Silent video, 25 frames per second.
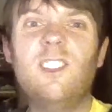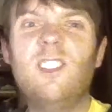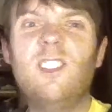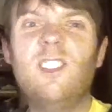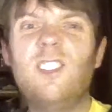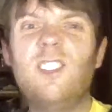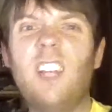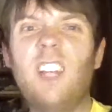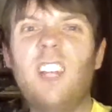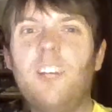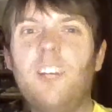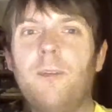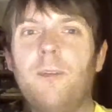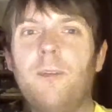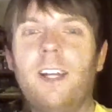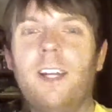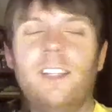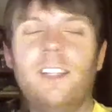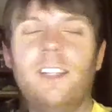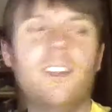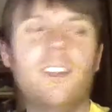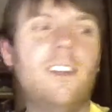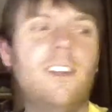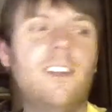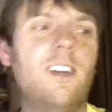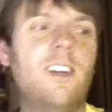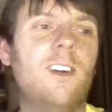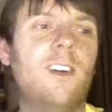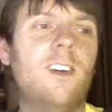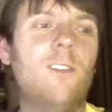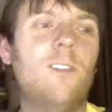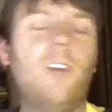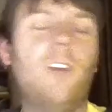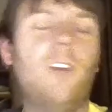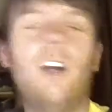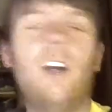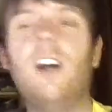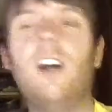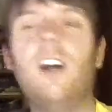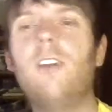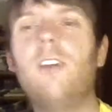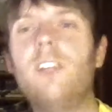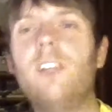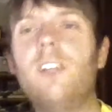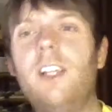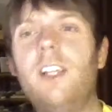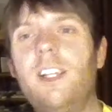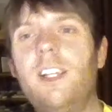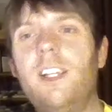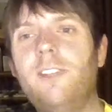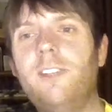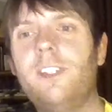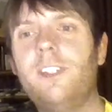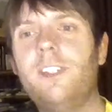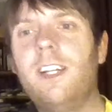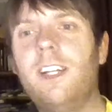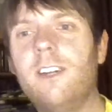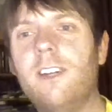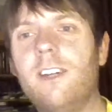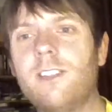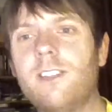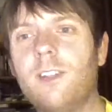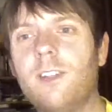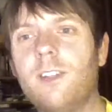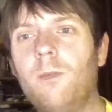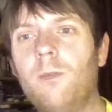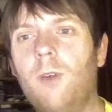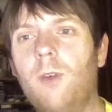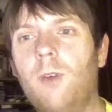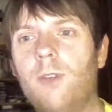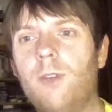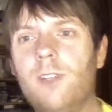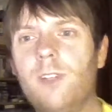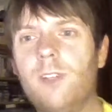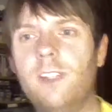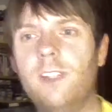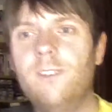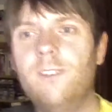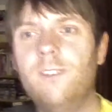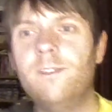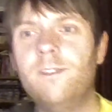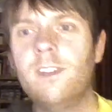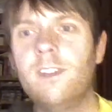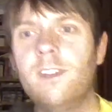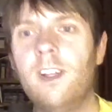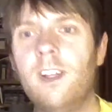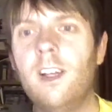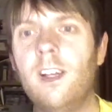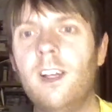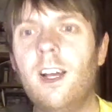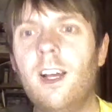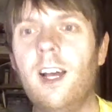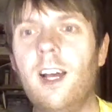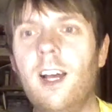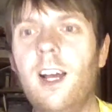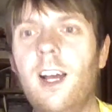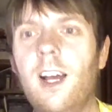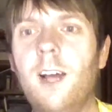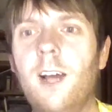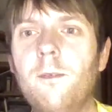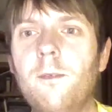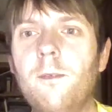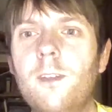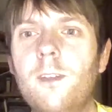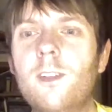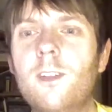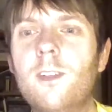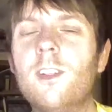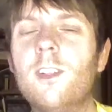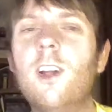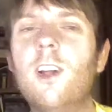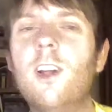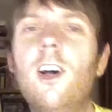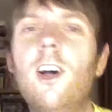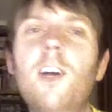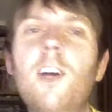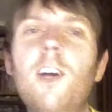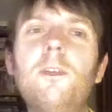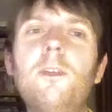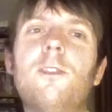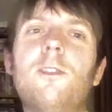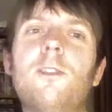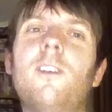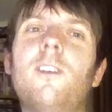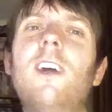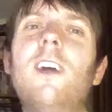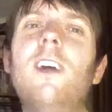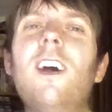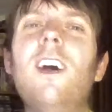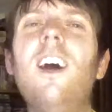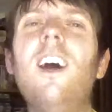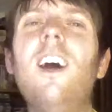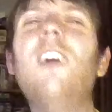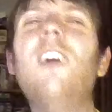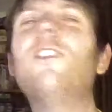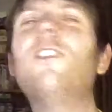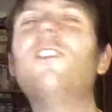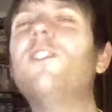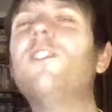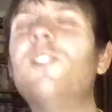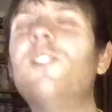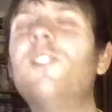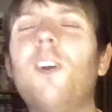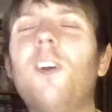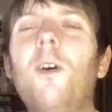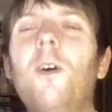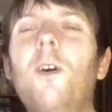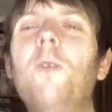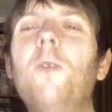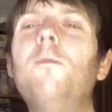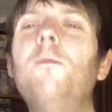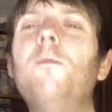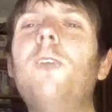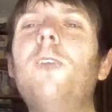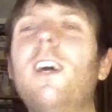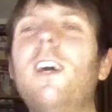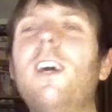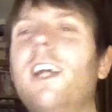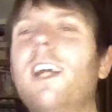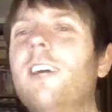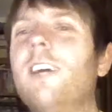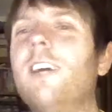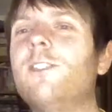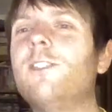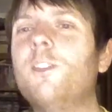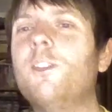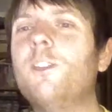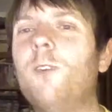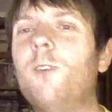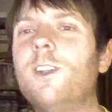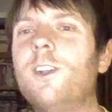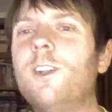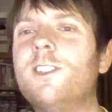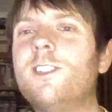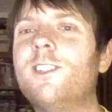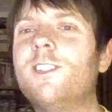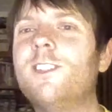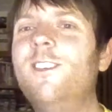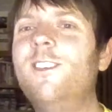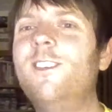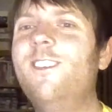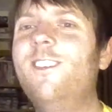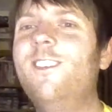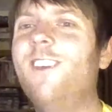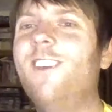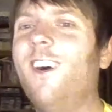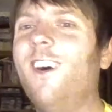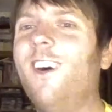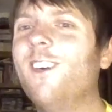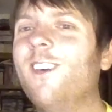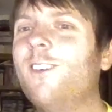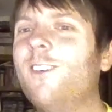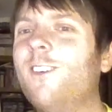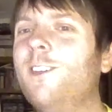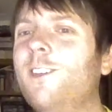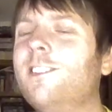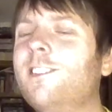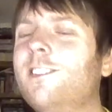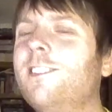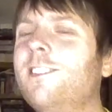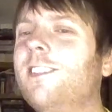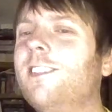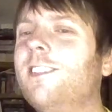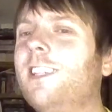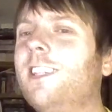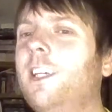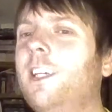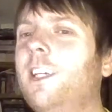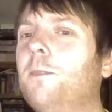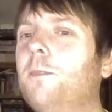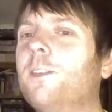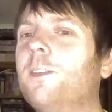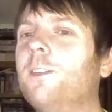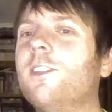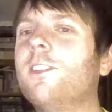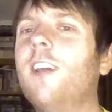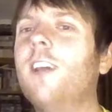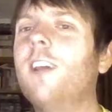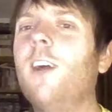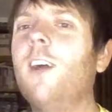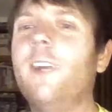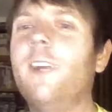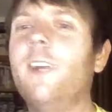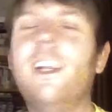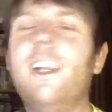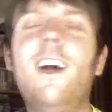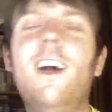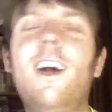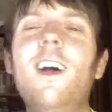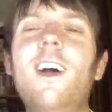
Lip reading: Date made. Right, I'm going to leave you now because I'm waffling. The Herman family. Oh, stop. Might have to watch the old quizzes to keep us going.